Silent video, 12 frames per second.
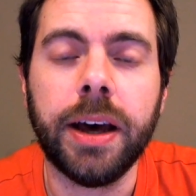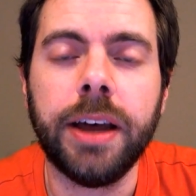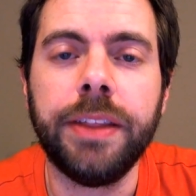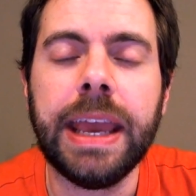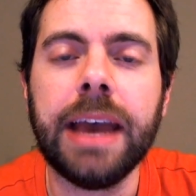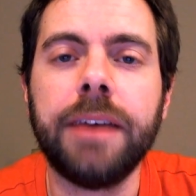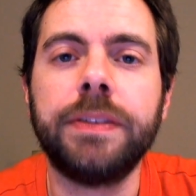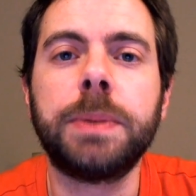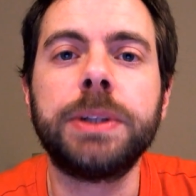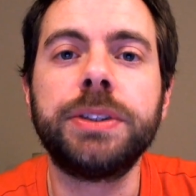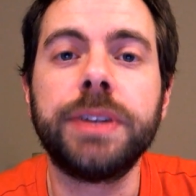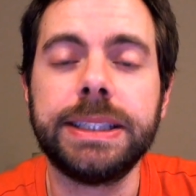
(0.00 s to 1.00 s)
uh, they have
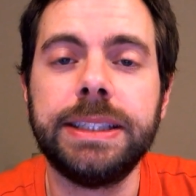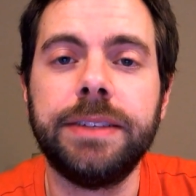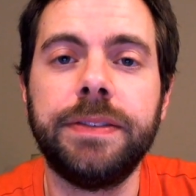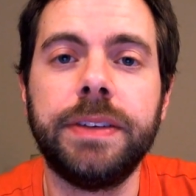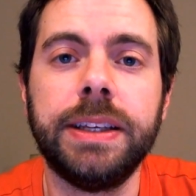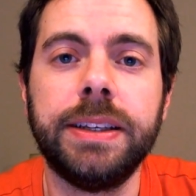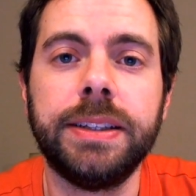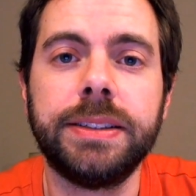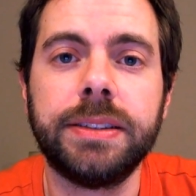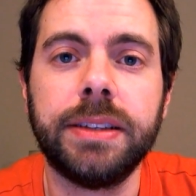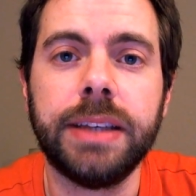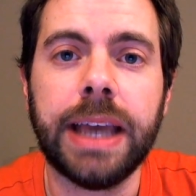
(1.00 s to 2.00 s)
special activities